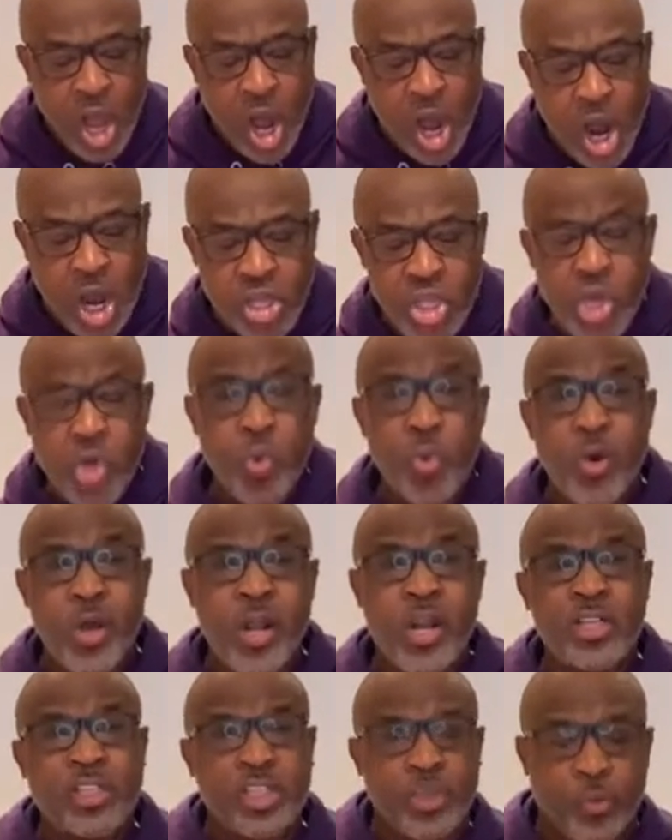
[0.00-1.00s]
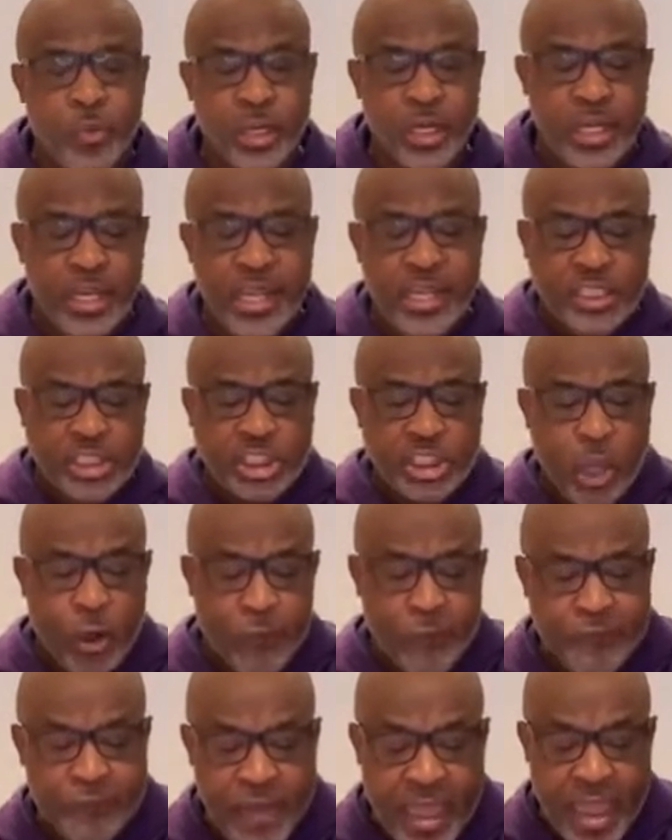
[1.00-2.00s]
Are you willing to release
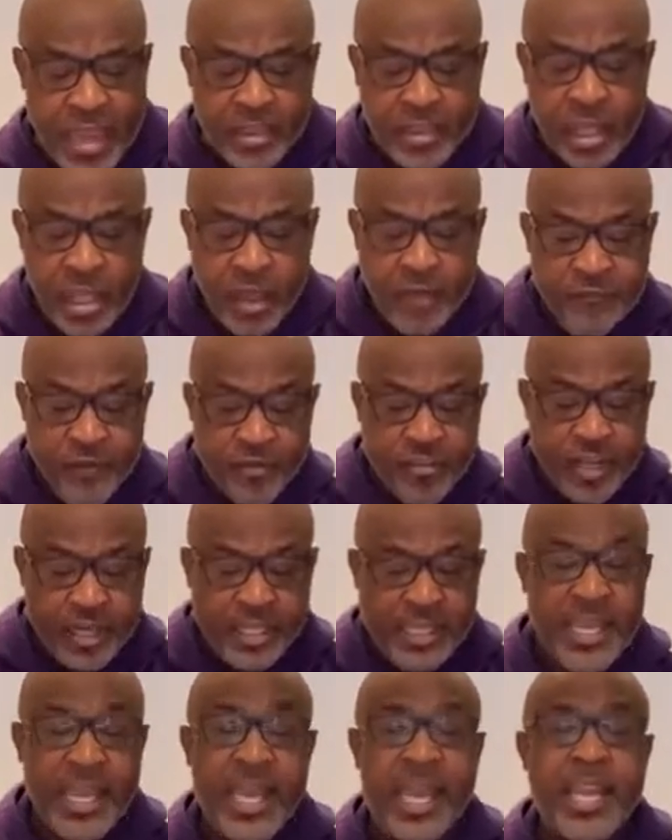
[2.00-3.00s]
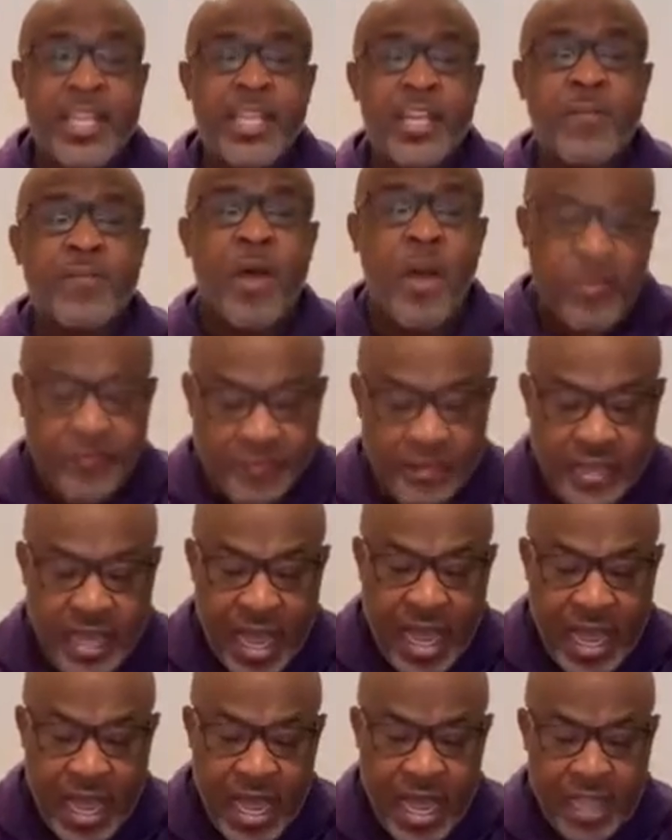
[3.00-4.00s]
your faith for the kingdom of
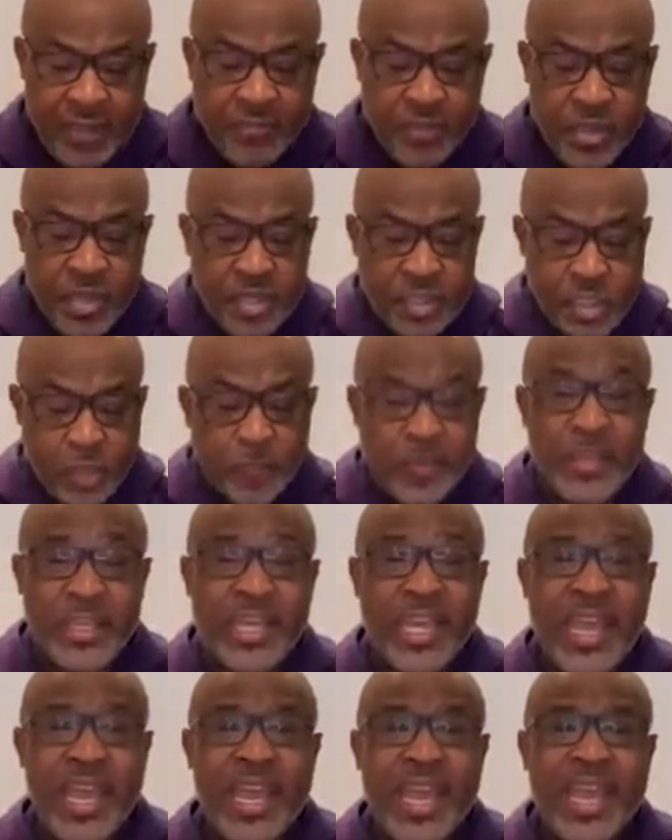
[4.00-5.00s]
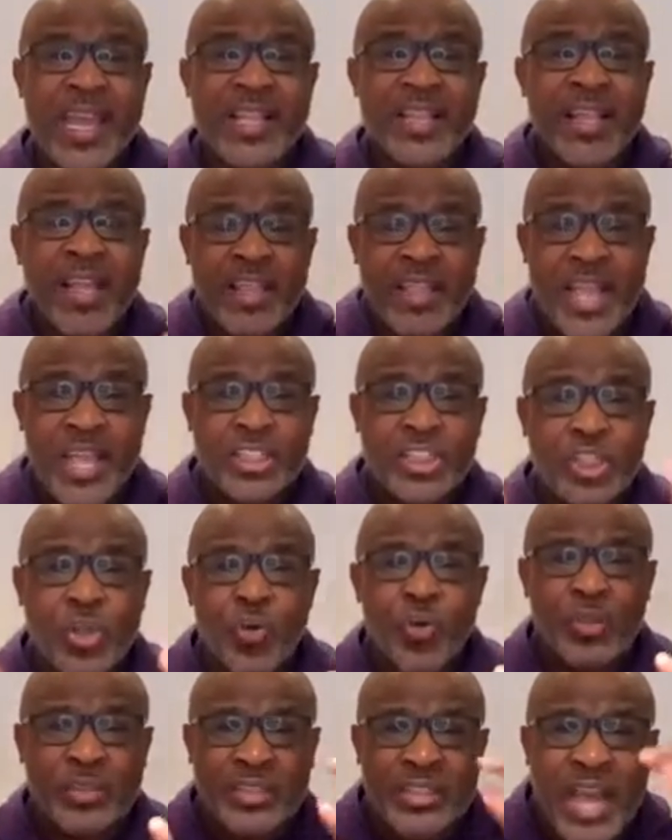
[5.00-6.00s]
God to begin, that
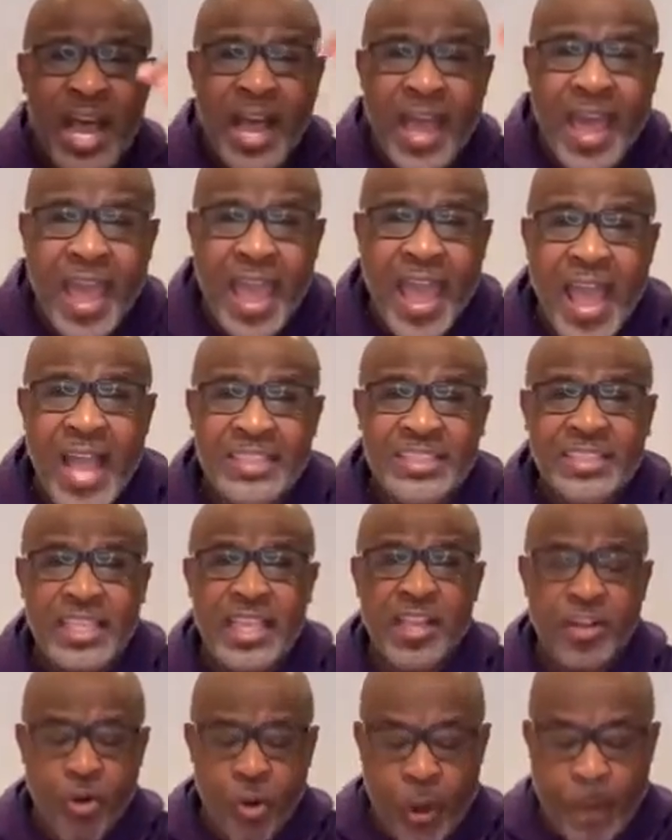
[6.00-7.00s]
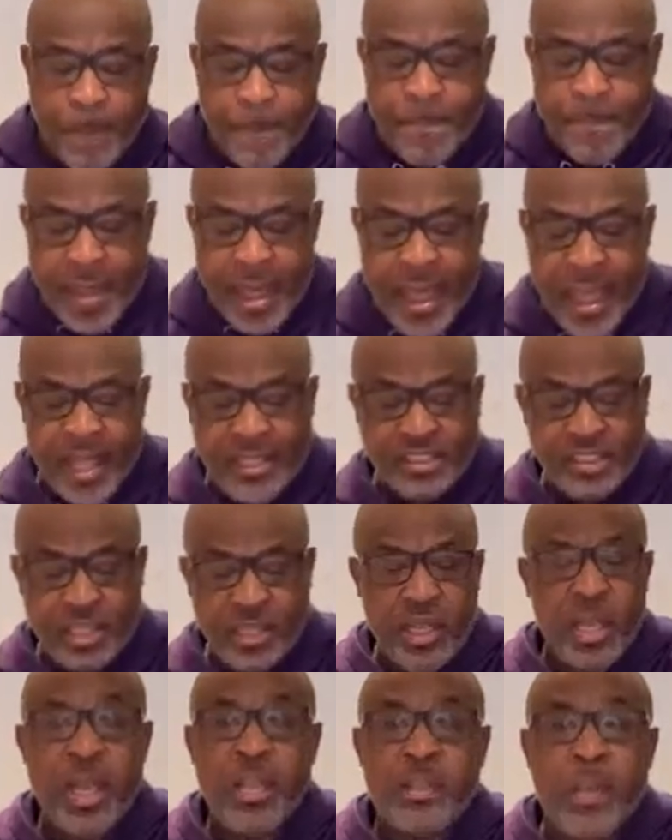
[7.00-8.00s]
you will start asking or
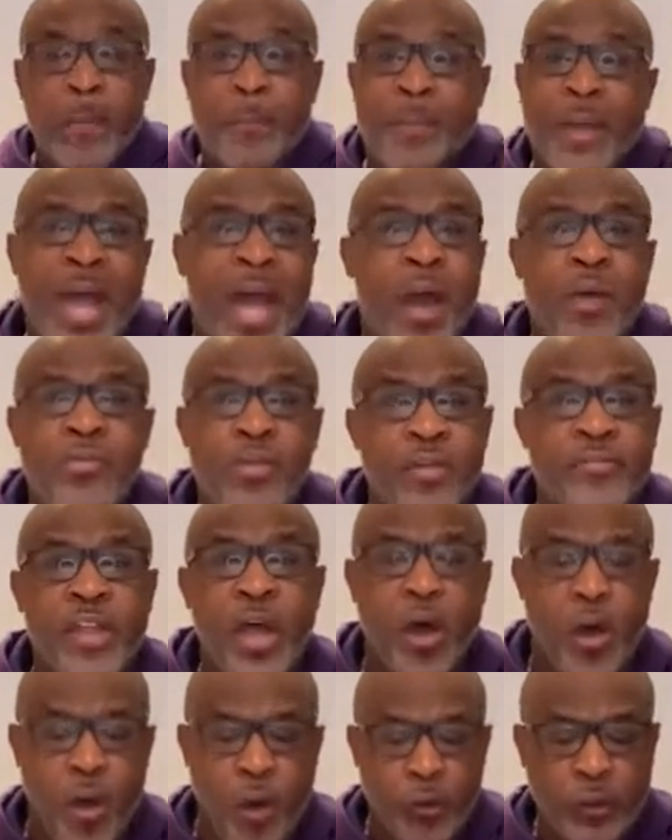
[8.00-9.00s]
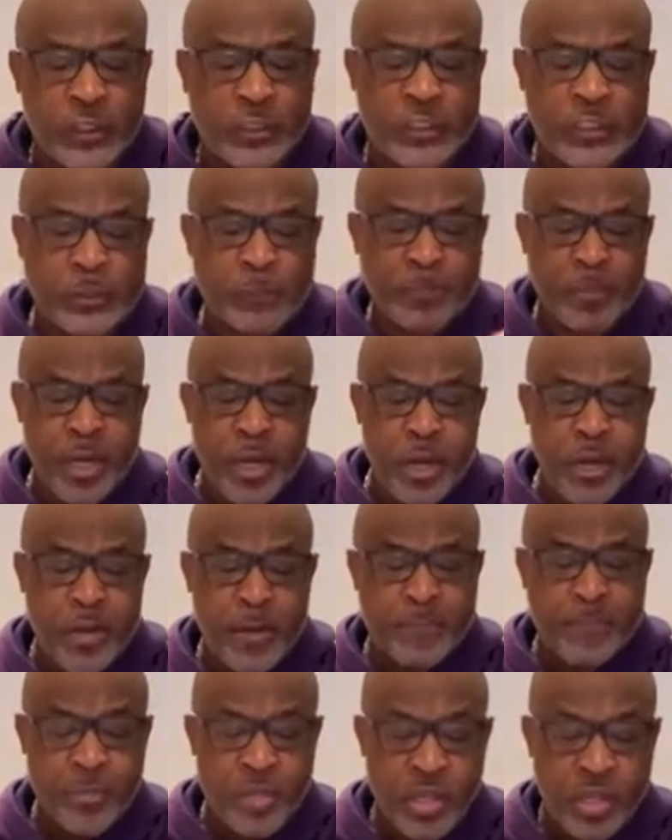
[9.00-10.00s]
imagine the power of the Holy
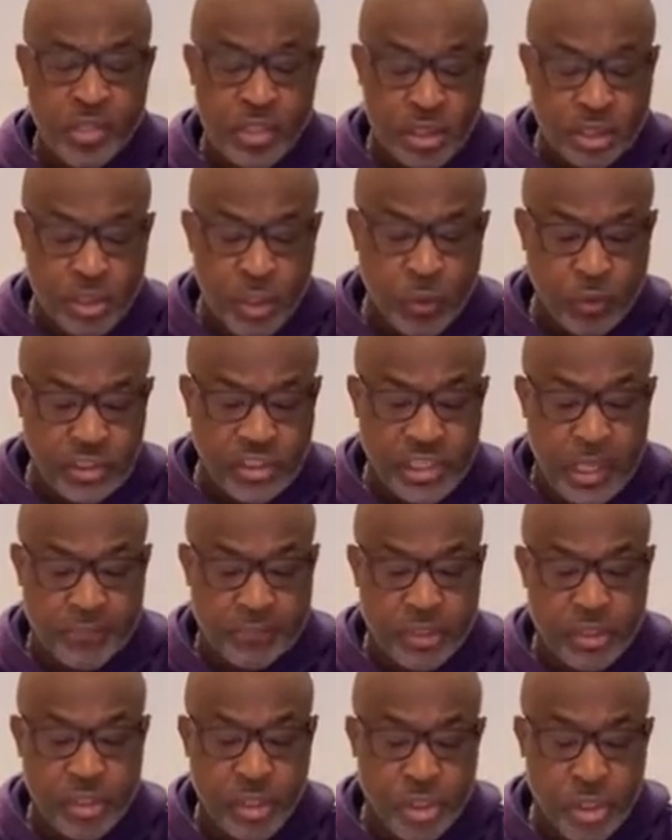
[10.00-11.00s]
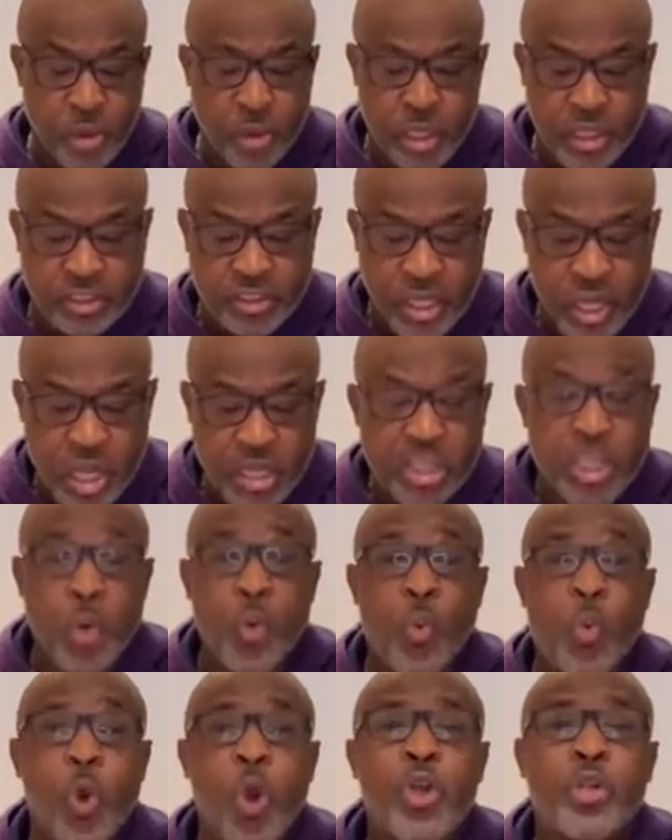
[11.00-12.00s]
Spirit to do something, to do this, to
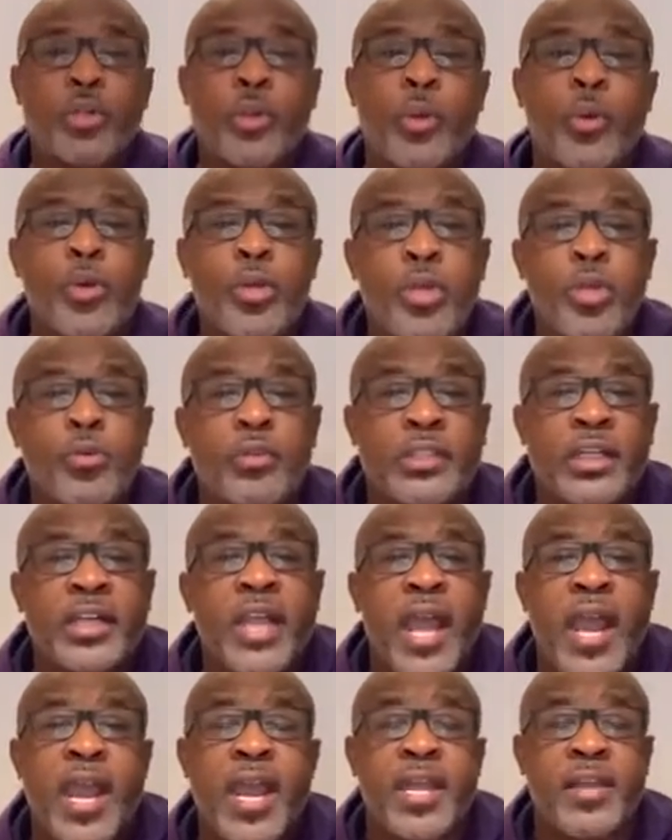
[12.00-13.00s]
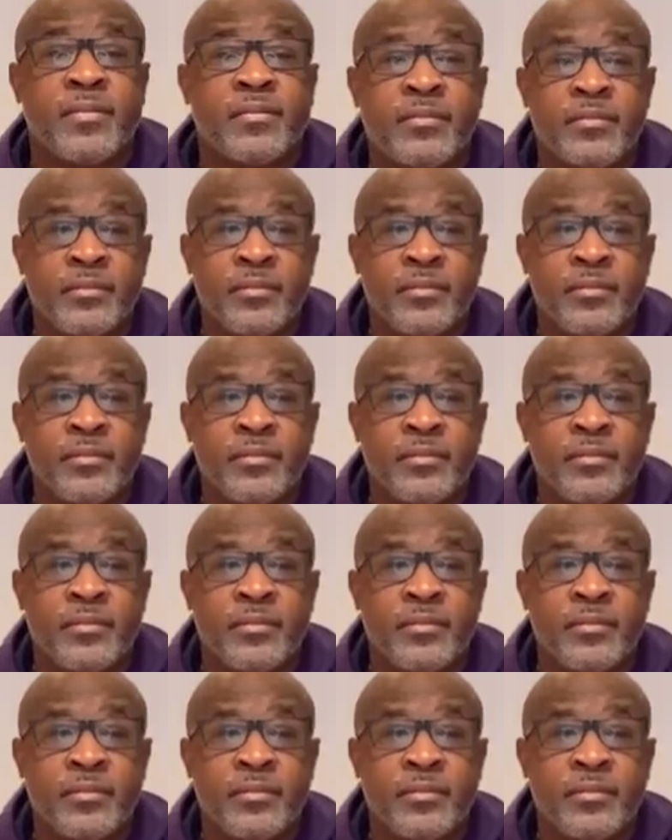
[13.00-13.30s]
work through you today?